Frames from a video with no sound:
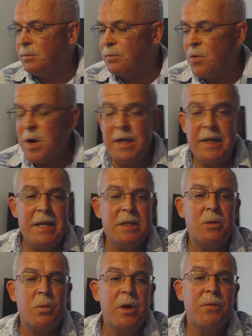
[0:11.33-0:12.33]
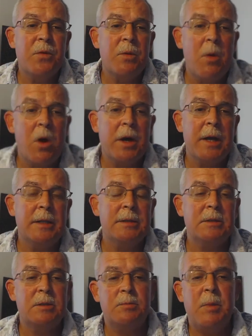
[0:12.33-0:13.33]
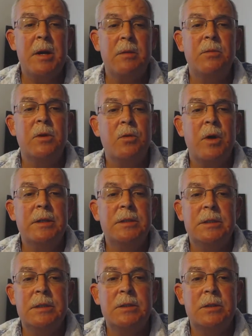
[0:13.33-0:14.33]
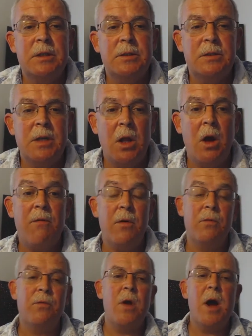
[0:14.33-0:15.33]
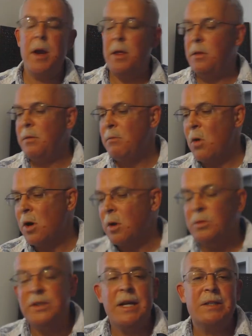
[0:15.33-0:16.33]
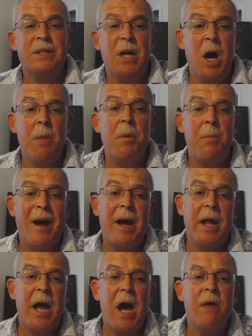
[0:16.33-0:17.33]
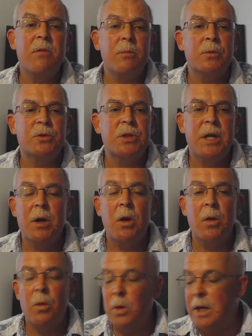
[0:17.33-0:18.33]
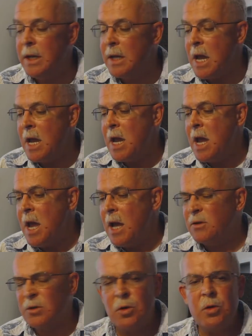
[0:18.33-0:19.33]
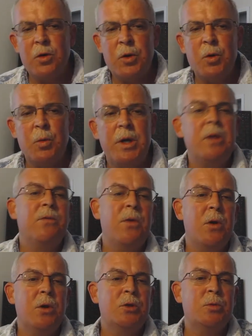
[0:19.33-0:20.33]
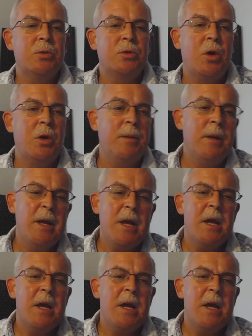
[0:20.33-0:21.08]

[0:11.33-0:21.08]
Pretty decent week for the market in spite of the craziness and sell off on Friday. The market was actually up about a 0.5% on the week. As earlier in the week, the focus was on